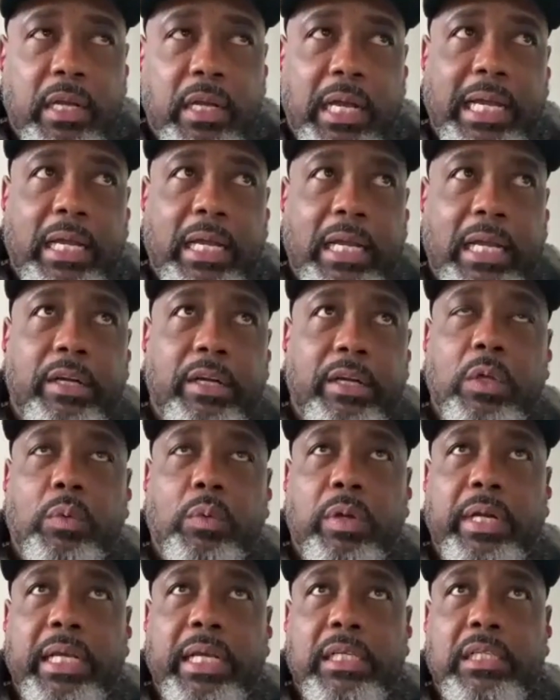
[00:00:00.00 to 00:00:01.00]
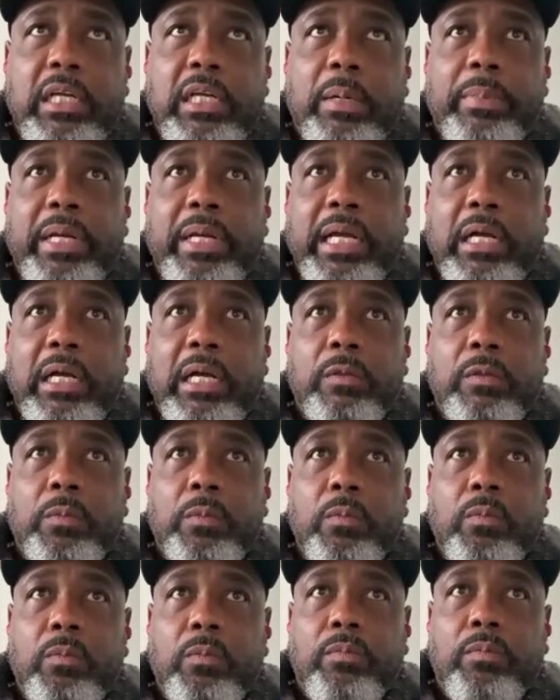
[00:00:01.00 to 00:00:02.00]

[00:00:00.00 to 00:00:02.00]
I got another one that's coming out.